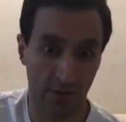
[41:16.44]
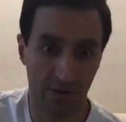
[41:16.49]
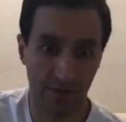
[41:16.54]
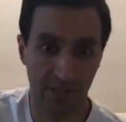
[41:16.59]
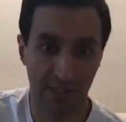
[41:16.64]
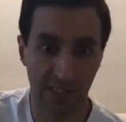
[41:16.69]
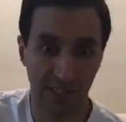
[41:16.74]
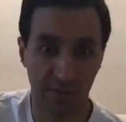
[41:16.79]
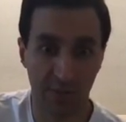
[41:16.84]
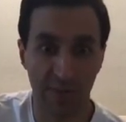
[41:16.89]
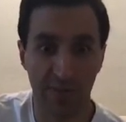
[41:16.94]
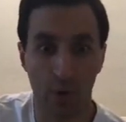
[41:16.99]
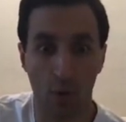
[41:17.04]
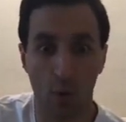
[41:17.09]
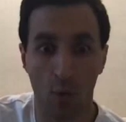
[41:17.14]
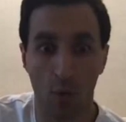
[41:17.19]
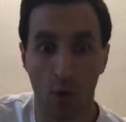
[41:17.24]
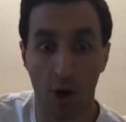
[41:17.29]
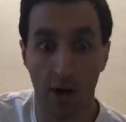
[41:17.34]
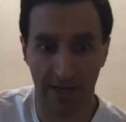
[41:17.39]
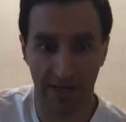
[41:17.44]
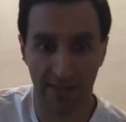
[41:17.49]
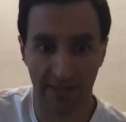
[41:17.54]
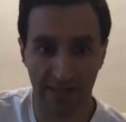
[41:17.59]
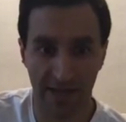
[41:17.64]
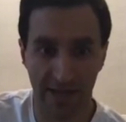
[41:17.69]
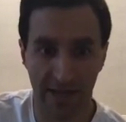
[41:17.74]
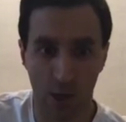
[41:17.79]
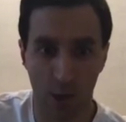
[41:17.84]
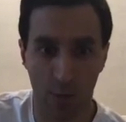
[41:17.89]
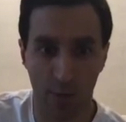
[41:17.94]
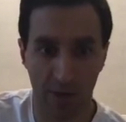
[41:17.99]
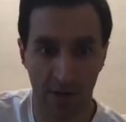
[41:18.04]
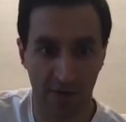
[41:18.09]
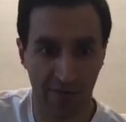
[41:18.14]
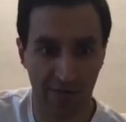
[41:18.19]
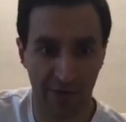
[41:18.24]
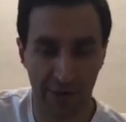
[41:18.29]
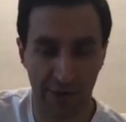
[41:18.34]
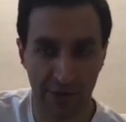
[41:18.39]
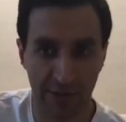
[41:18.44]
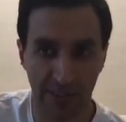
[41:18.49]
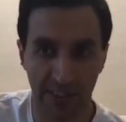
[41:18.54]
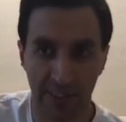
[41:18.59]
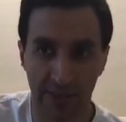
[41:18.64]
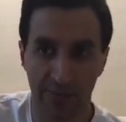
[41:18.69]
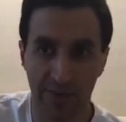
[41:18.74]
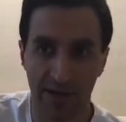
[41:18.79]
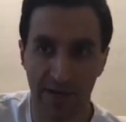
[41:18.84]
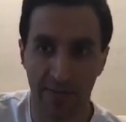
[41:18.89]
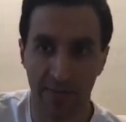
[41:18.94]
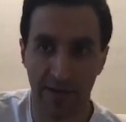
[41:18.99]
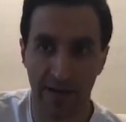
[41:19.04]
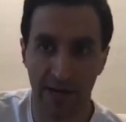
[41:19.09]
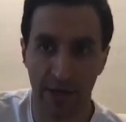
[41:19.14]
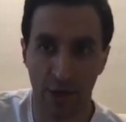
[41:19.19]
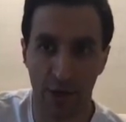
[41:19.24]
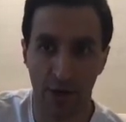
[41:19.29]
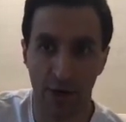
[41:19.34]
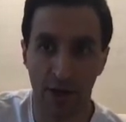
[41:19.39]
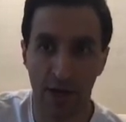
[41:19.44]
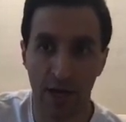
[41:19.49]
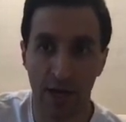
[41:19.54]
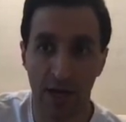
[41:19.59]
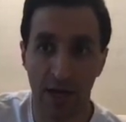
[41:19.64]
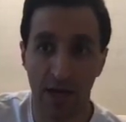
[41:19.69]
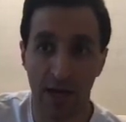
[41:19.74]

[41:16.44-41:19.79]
this is people wanting to help in a fiercely independent manner.